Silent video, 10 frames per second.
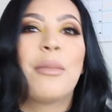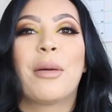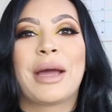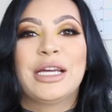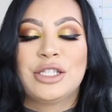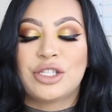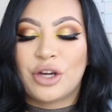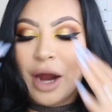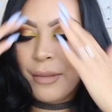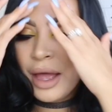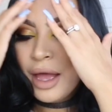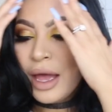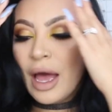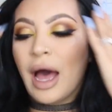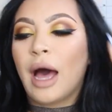up on my Instagram.
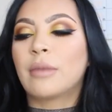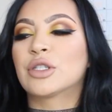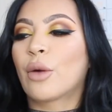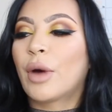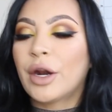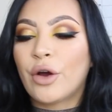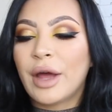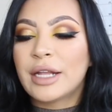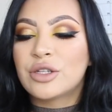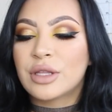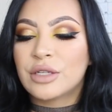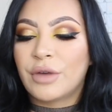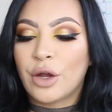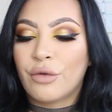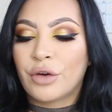Um, so I wanted to go ahead and do this
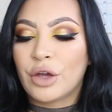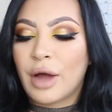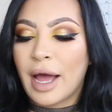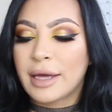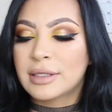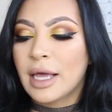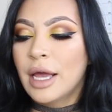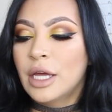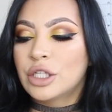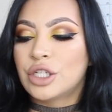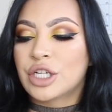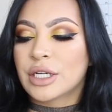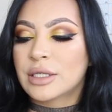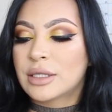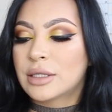video for you guys to
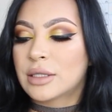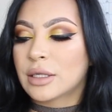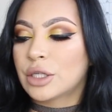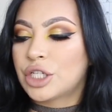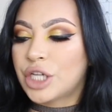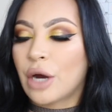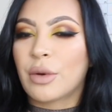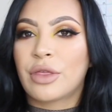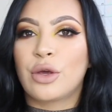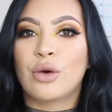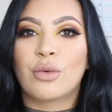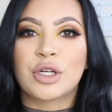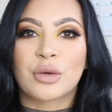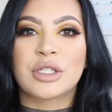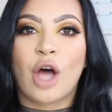just share with you
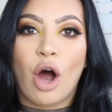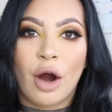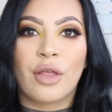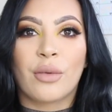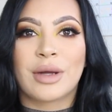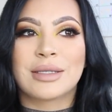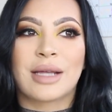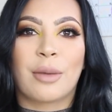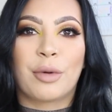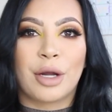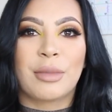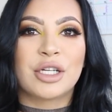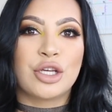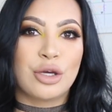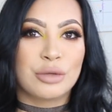which ones are the ones that I pretty
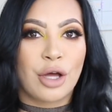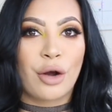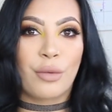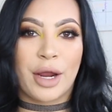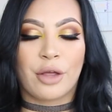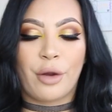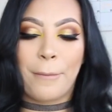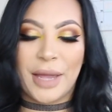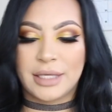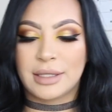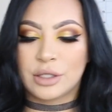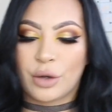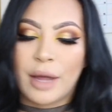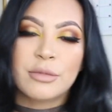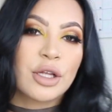much use on a regular basis,
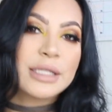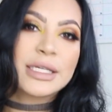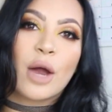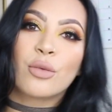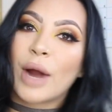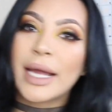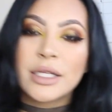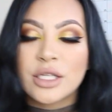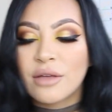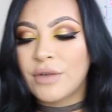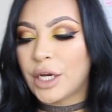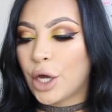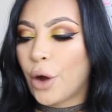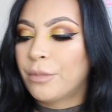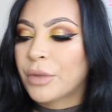okay? So let's get right into the
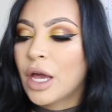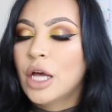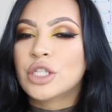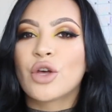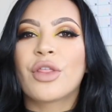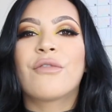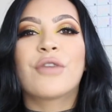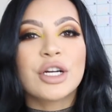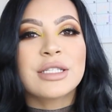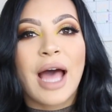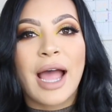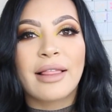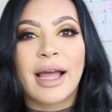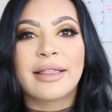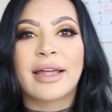video. So the first
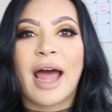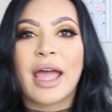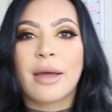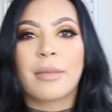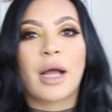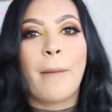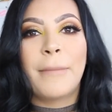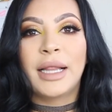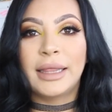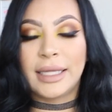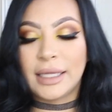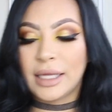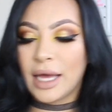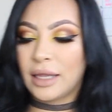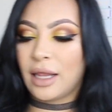highlight that I am
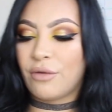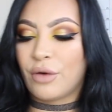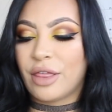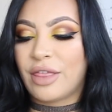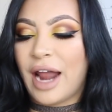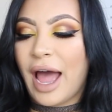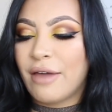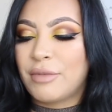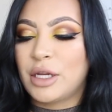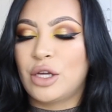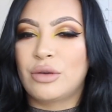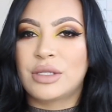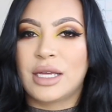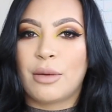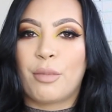completely in love with that I've been
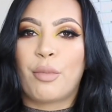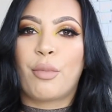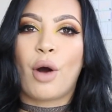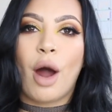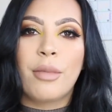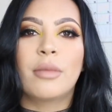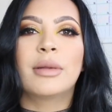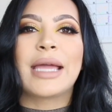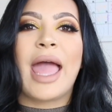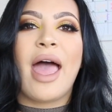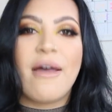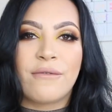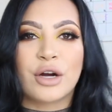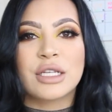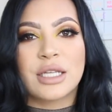using probably
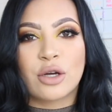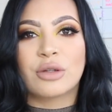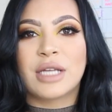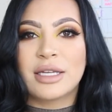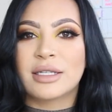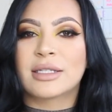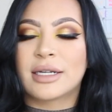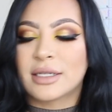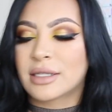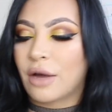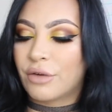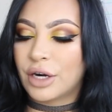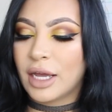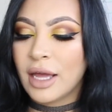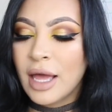every single day since I
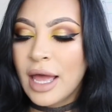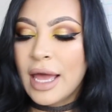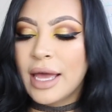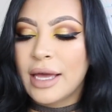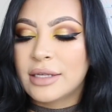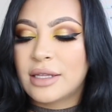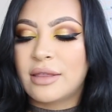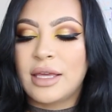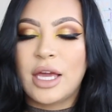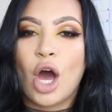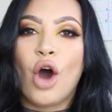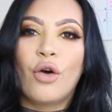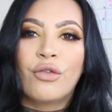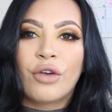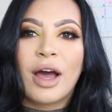discovered it is the
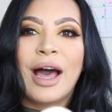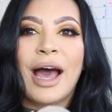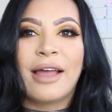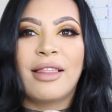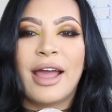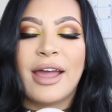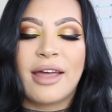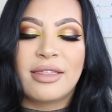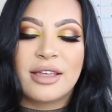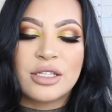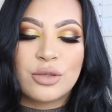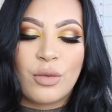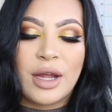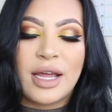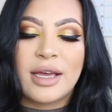Ofra highlight, and this
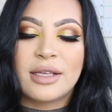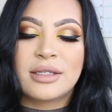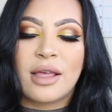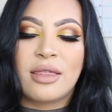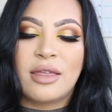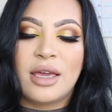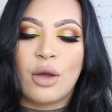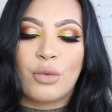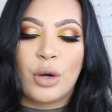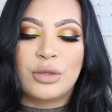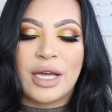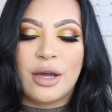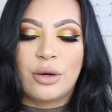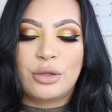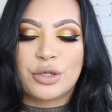one is the
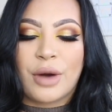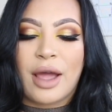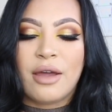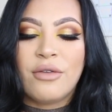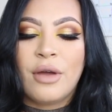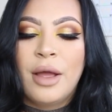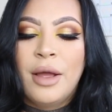Rodeo Drive.